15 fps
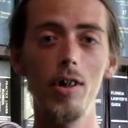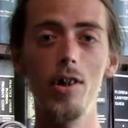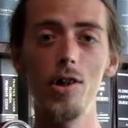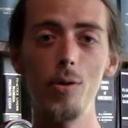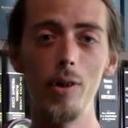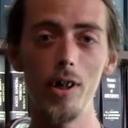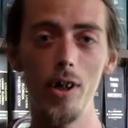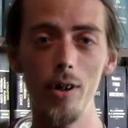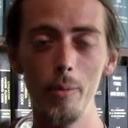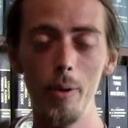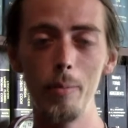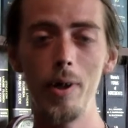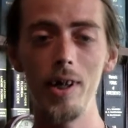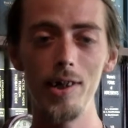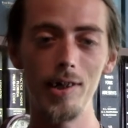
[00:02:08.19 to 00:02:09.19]
So I go to my
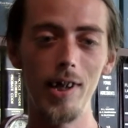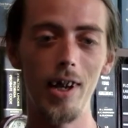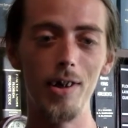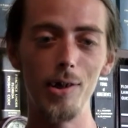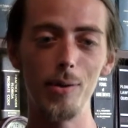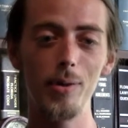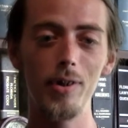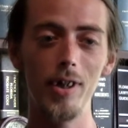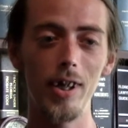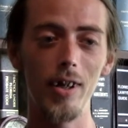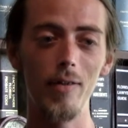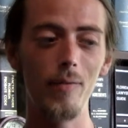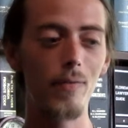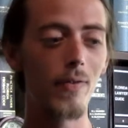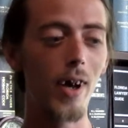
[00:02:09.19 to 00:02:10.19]
buddy's house
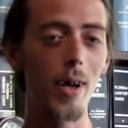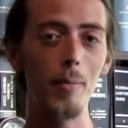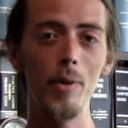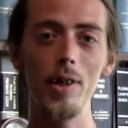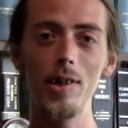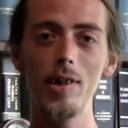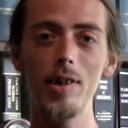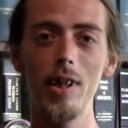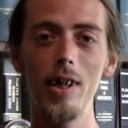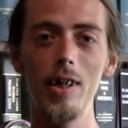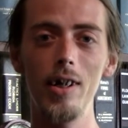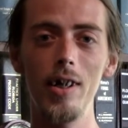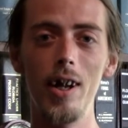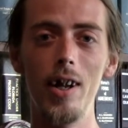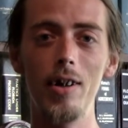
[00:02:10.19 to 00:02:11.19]
like five months
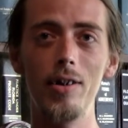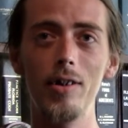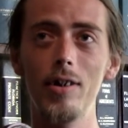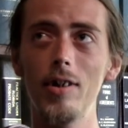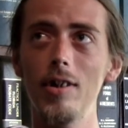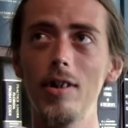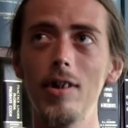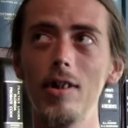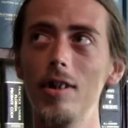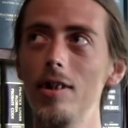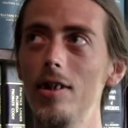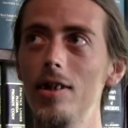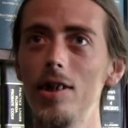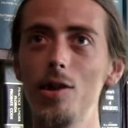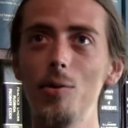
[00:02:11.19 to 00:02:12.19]
later now.
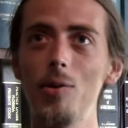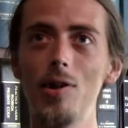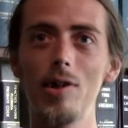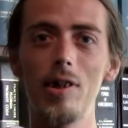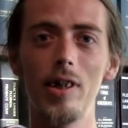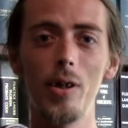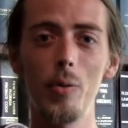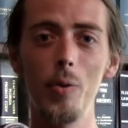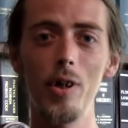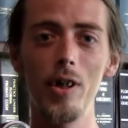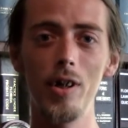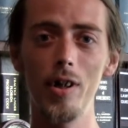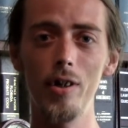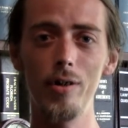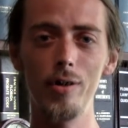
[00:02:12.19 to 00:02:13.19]
This was just like a week
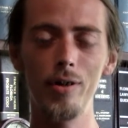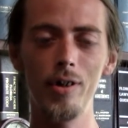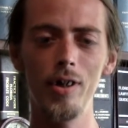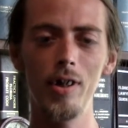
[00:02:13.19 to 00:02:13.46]
ago.